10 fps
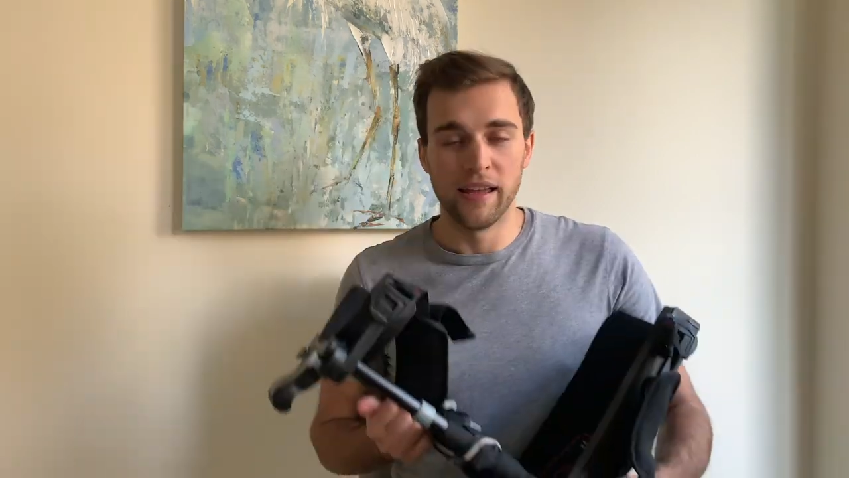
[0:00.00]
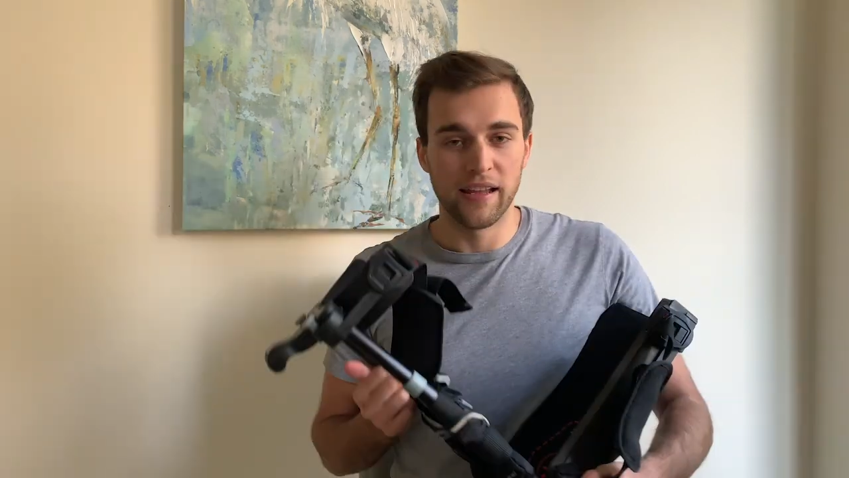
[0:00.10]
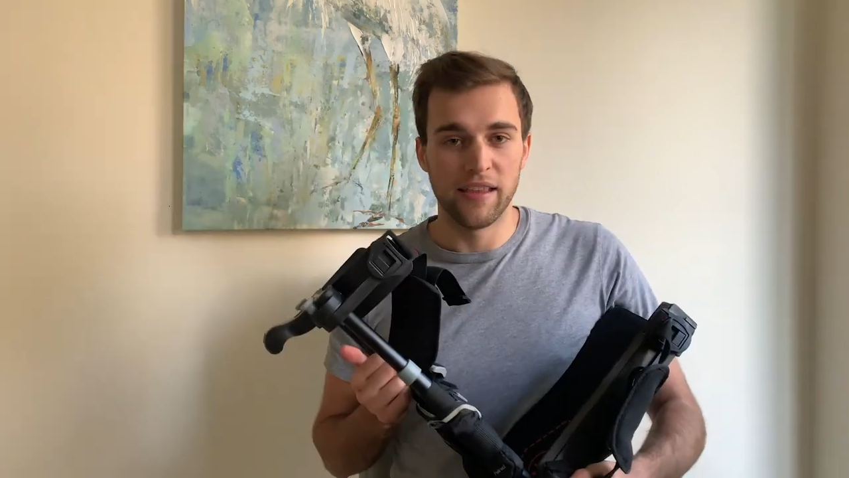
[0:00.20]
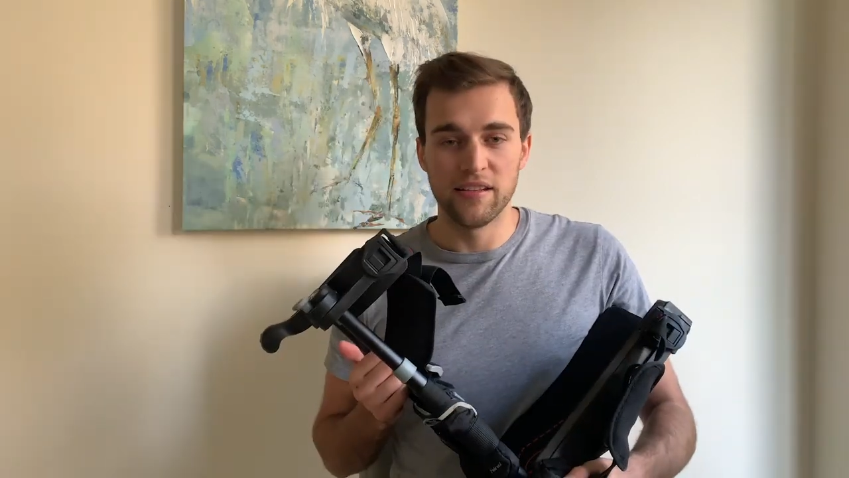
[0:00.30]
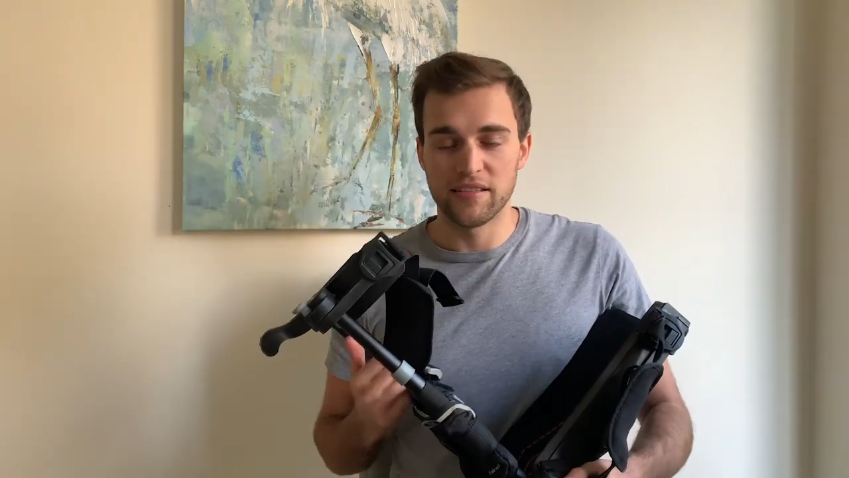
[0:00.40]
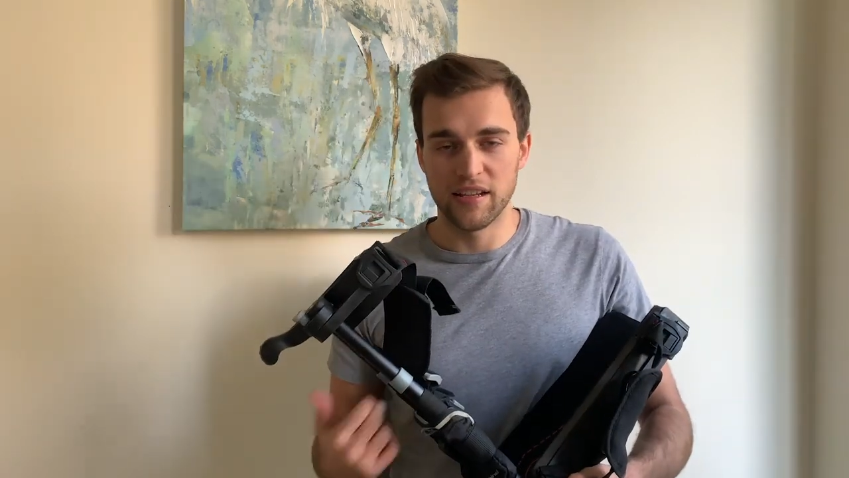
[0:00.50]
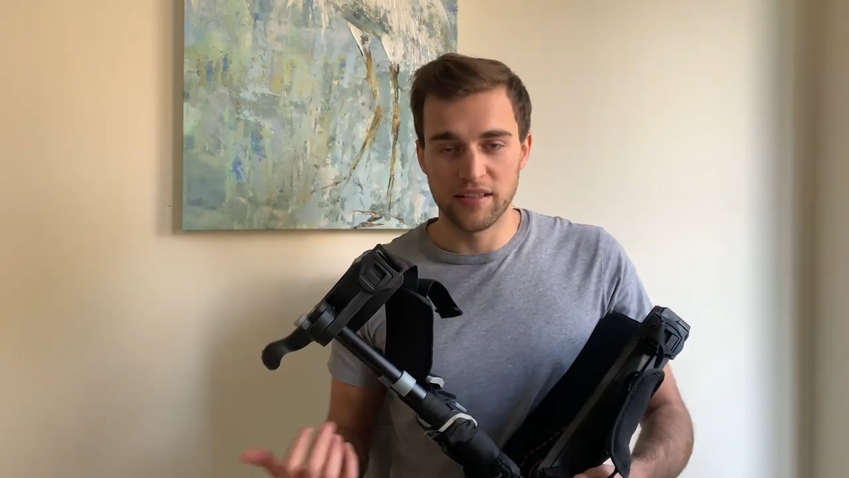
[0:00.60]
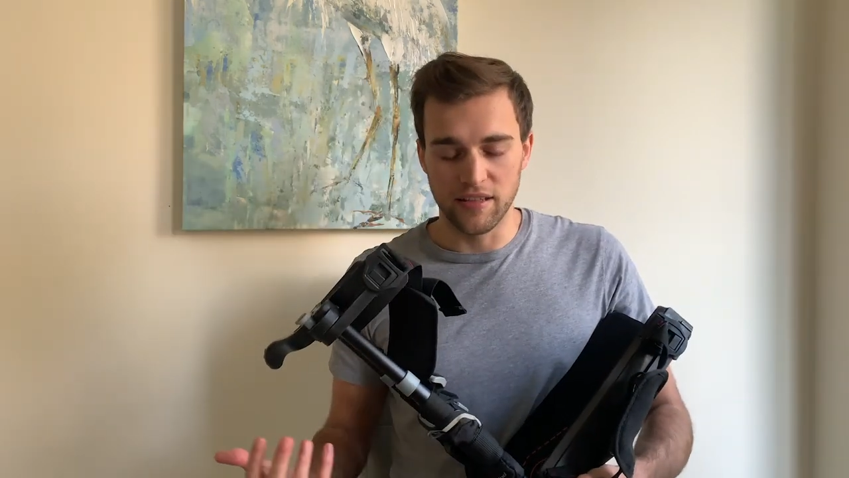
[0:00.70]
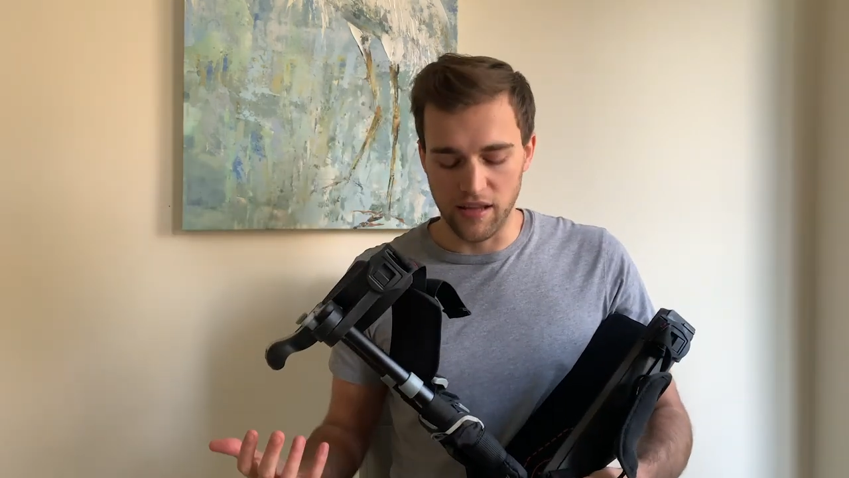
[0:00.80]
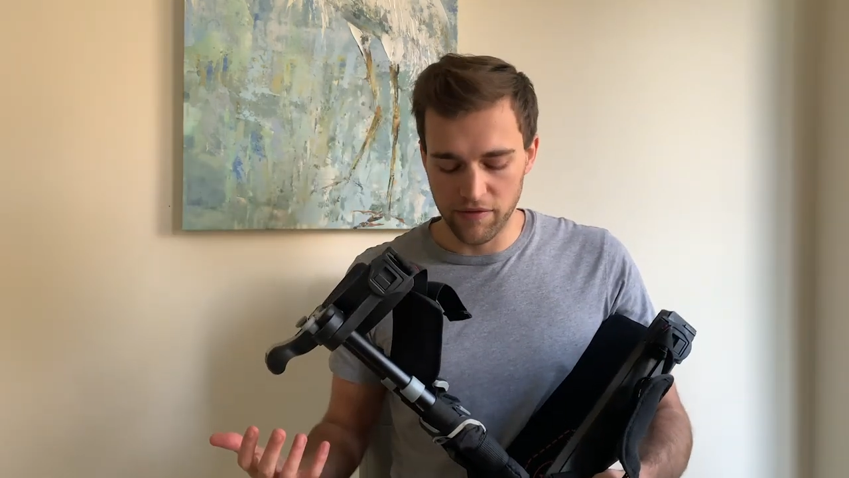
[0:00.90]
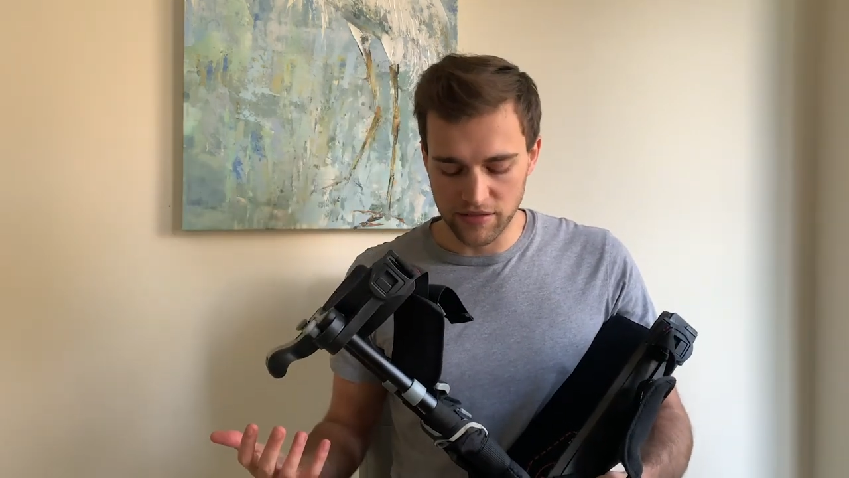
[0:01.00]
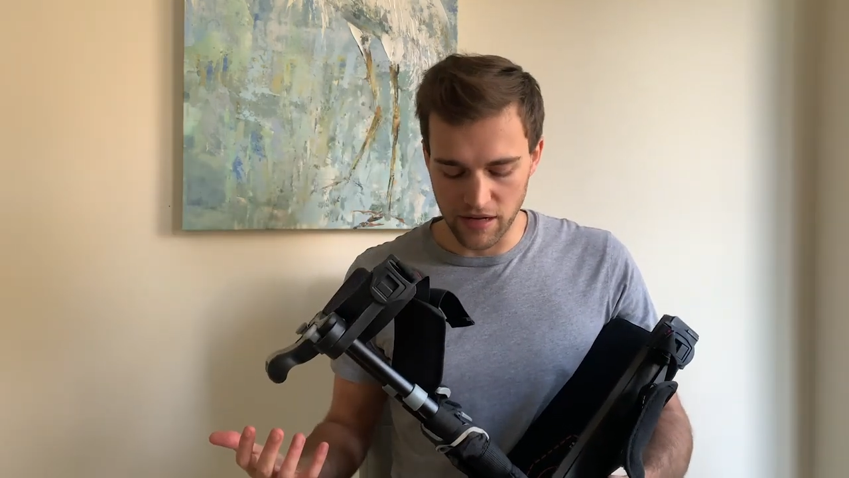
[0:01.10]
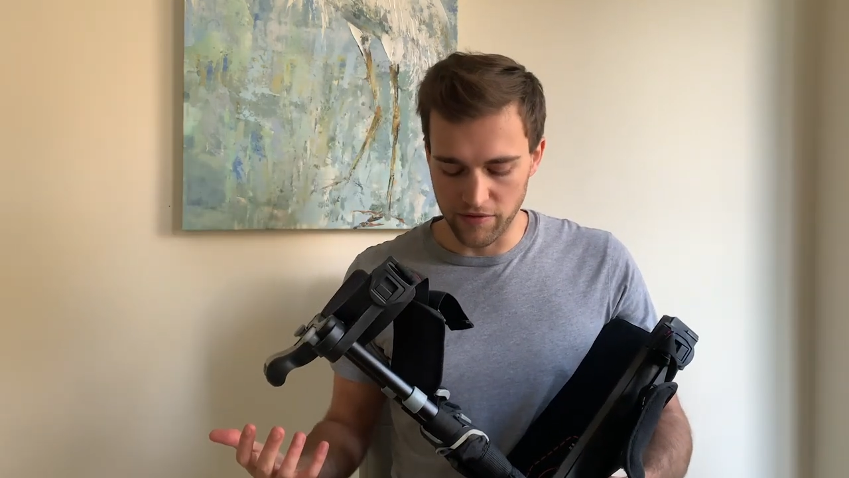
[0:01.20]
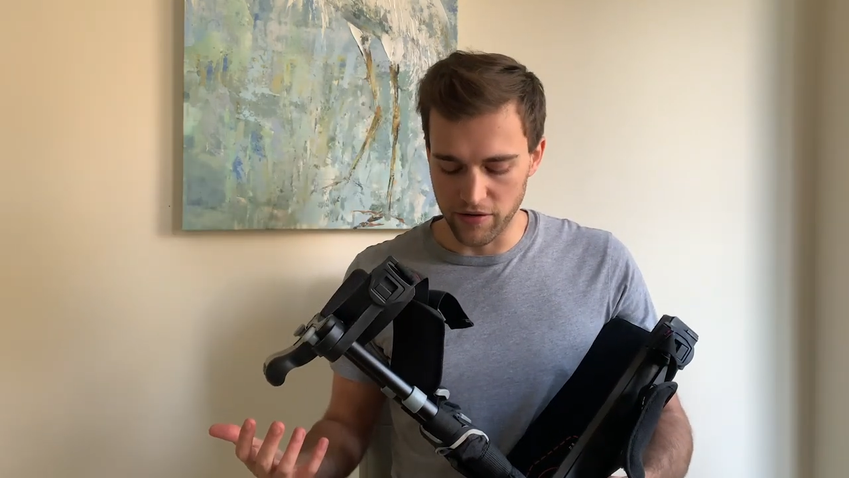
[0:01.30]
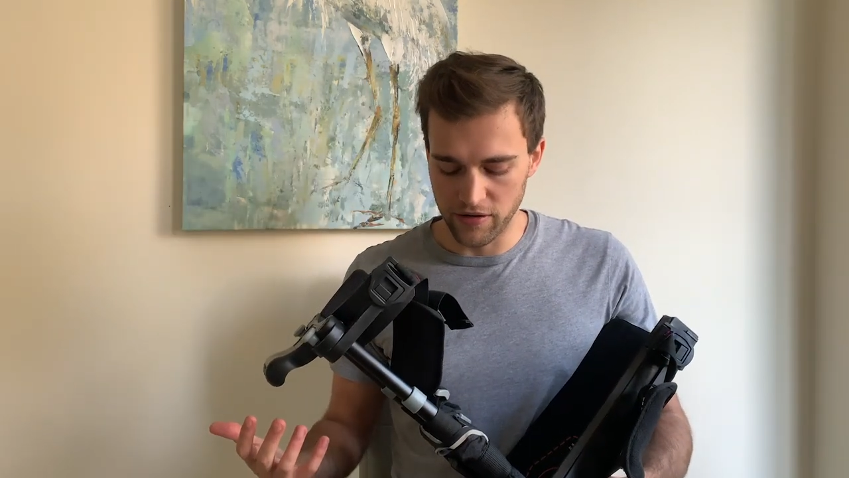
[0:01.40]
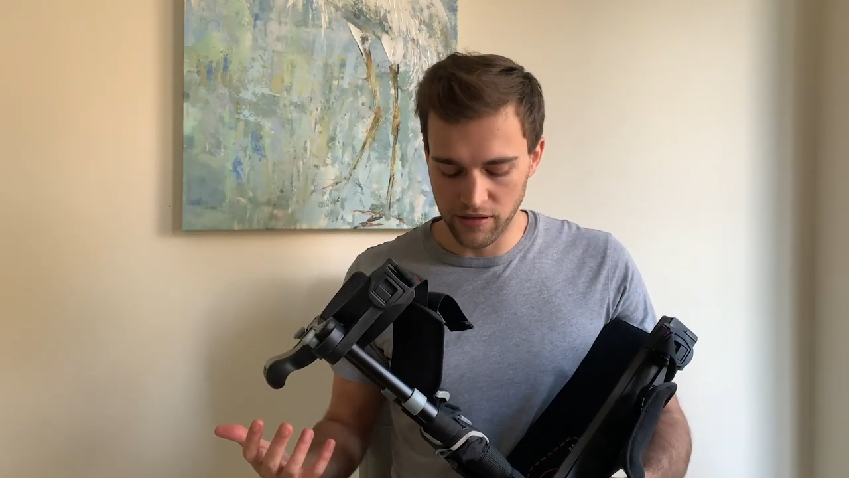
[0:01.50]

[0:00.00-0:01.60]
And again, this thing is a lifesaver.